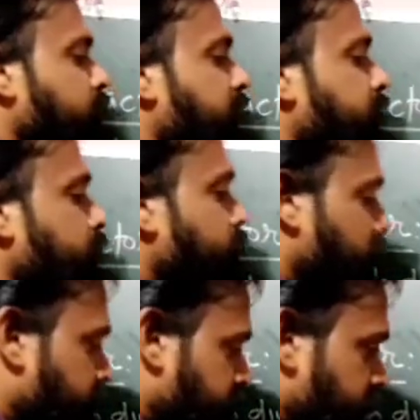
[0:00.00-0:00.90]
than two
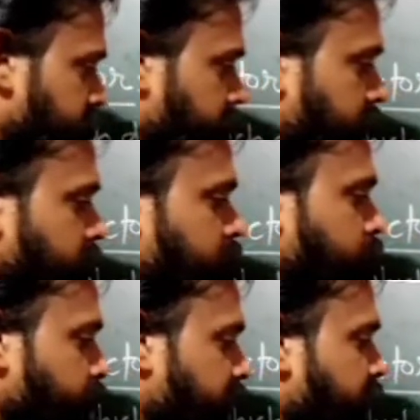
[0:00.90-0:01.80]
numbers. So
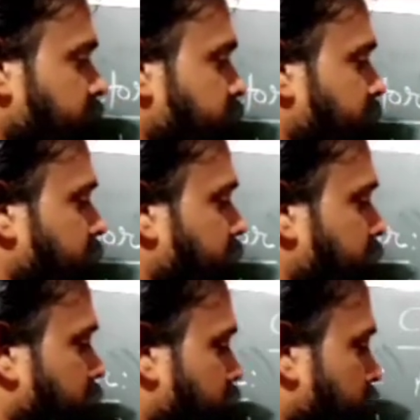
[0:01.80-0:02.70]
we can say that
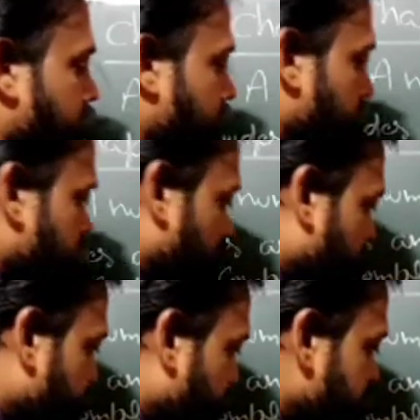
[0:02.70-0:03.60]
the
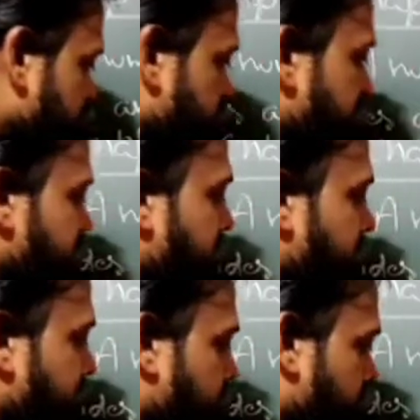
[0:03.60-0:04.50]
numbers which are
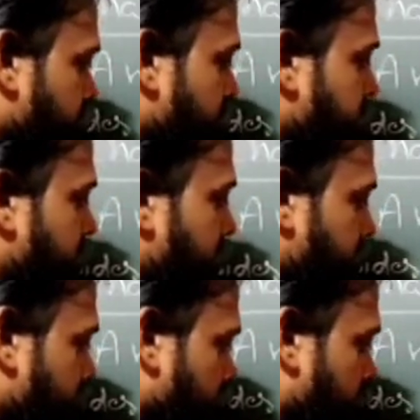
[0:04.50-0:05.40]
in the product
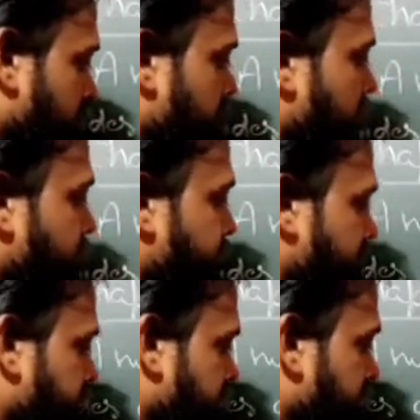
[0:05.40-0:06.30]
are called the
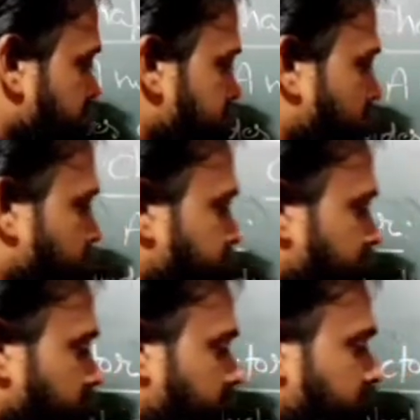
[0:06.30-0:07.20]
factors of
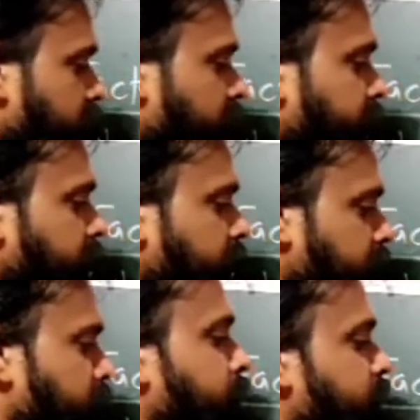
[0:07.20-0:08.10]
the given
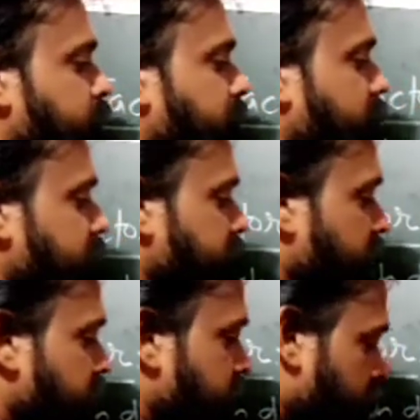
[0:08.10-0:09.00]
number. So in this
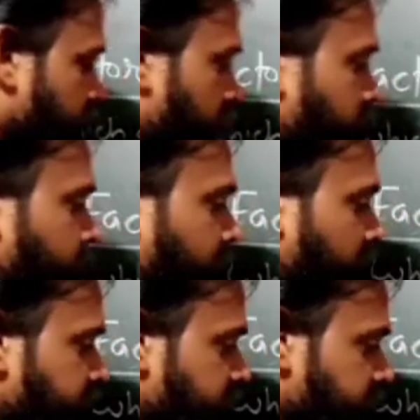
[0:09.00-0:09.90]
case
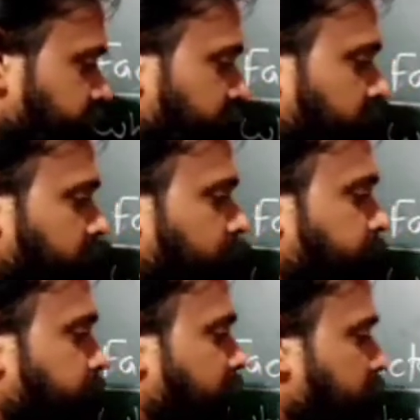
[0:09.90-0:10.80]
5 is the factor of
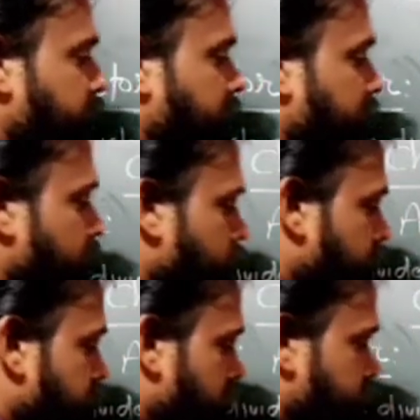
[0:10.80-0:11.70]
10 and 2
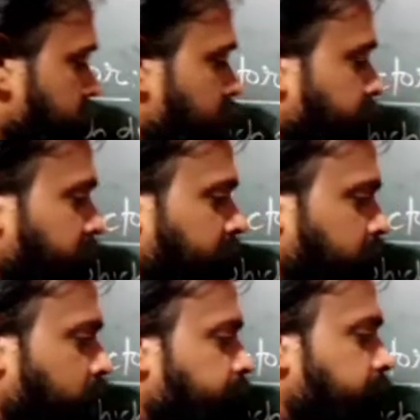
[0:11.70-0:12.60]
is also the factor
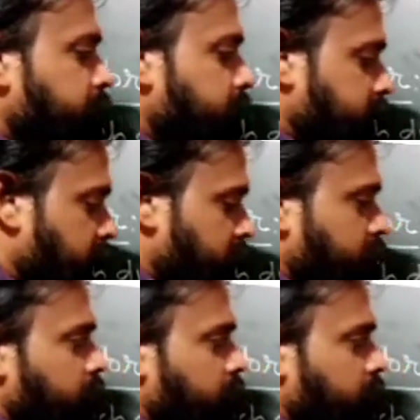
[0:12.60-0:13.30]
of 10.